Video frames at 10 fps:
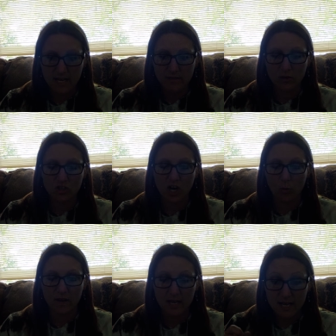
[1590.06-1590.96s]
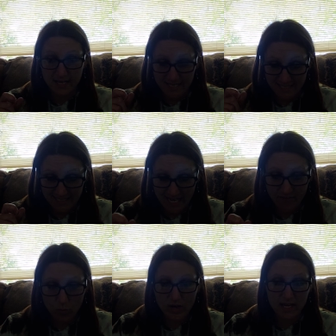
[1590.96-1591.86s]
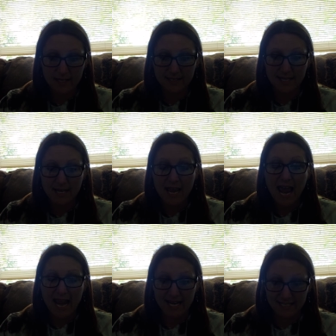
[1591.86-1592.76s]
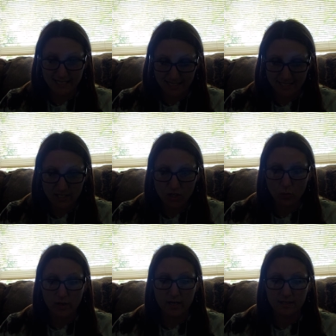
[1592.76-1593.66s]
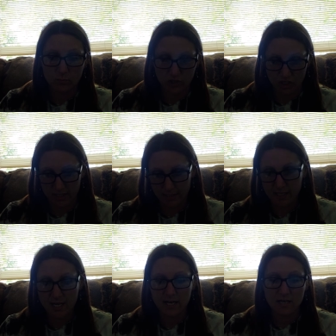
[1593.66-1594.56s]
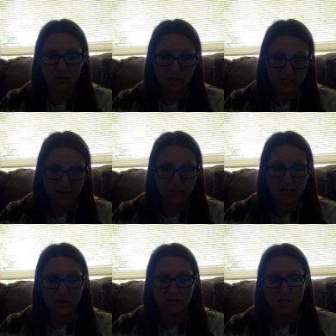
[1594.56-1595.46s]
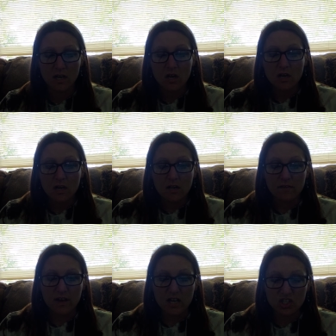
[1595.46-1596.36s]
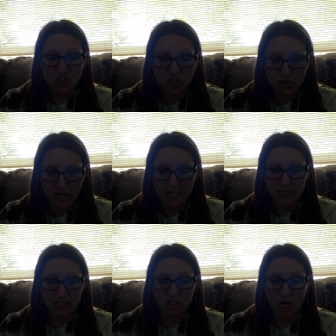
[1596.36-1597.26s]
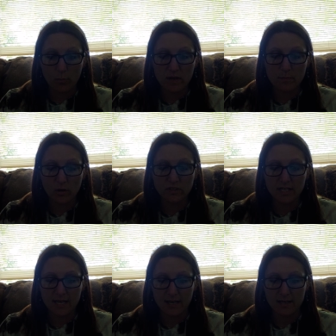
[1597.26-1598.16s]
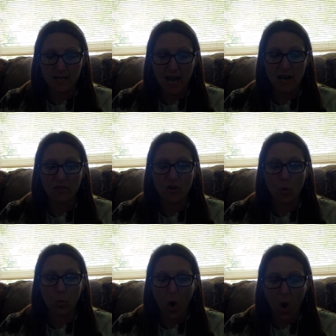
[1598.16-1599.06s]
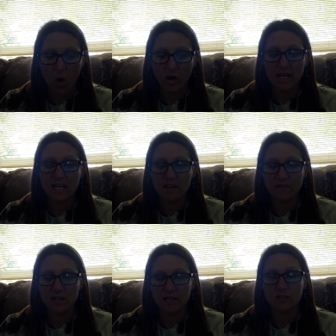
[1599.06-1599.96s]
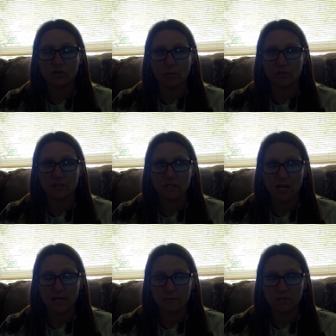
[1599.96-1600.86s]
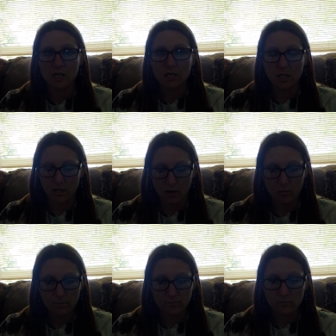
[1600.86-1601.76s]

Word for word: there shall be seven weeks and 62 weeks, which is 69 years and 70 years. The street shall be built again, and the wall, even in troublesome times. You know,